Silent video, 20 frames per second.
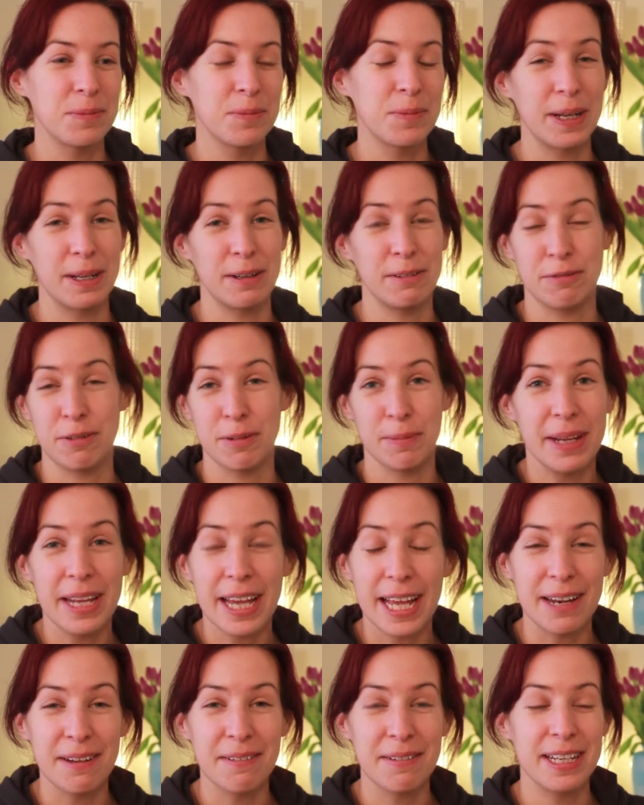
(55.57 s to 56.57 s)
Well, for
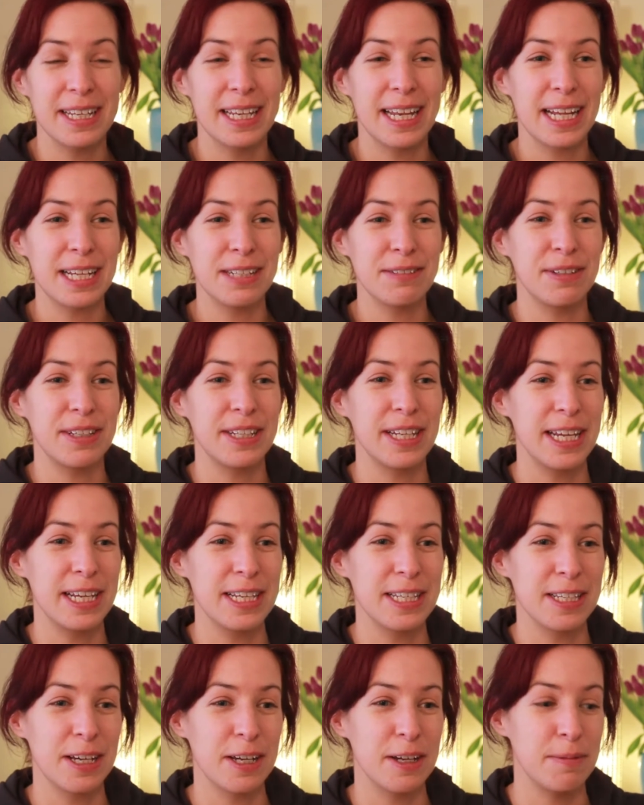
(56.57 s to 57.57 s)
me anyway, the last few
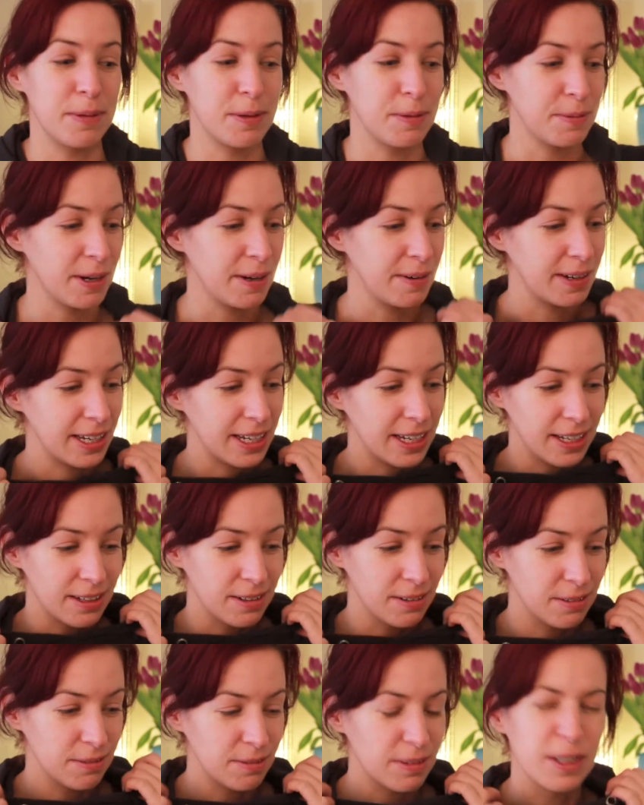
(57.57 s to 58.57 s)
days I've been
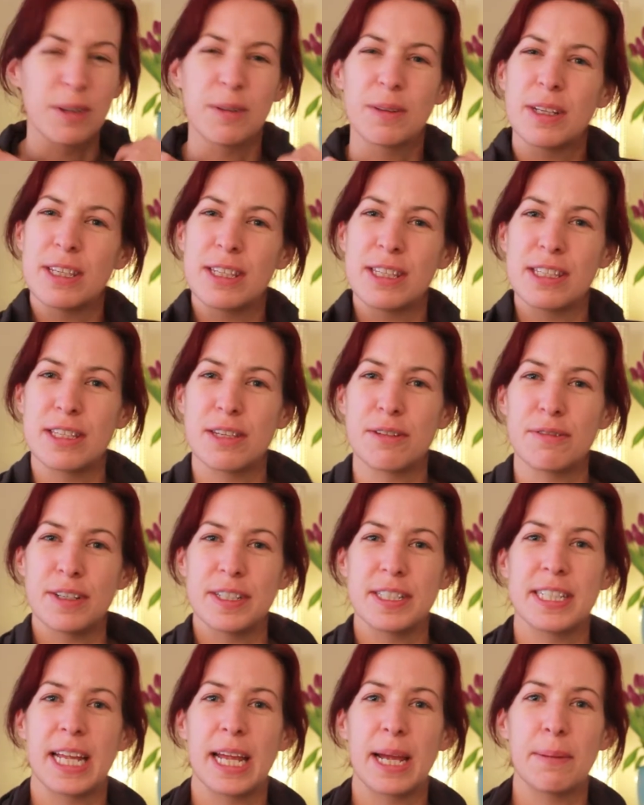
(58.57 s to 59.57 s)
wearing, well, no, this is the
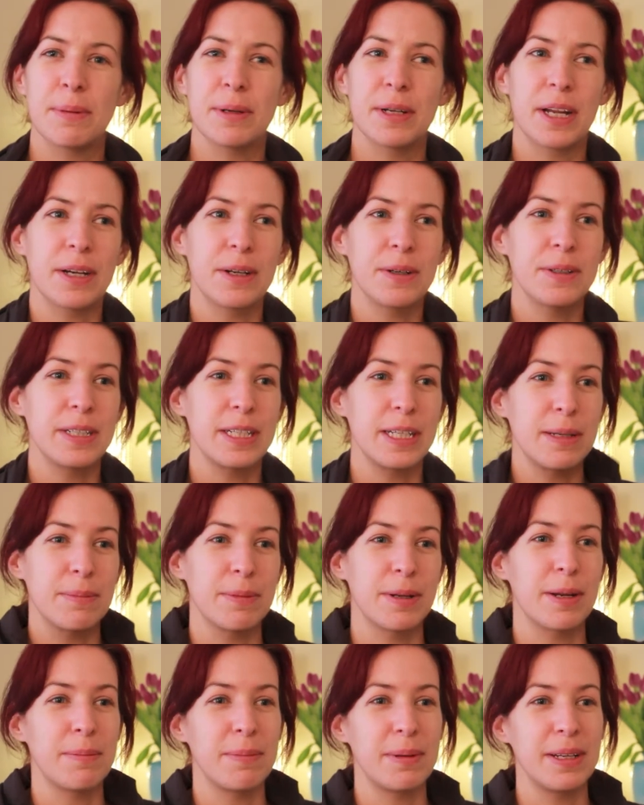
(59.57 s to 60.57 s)
first day I put on a hoodie,
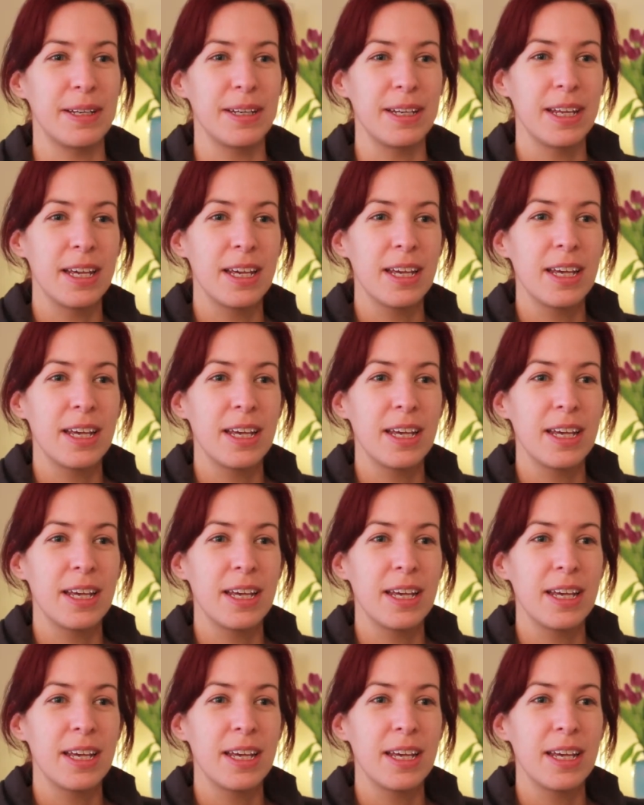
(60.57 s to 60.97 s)
but I've been,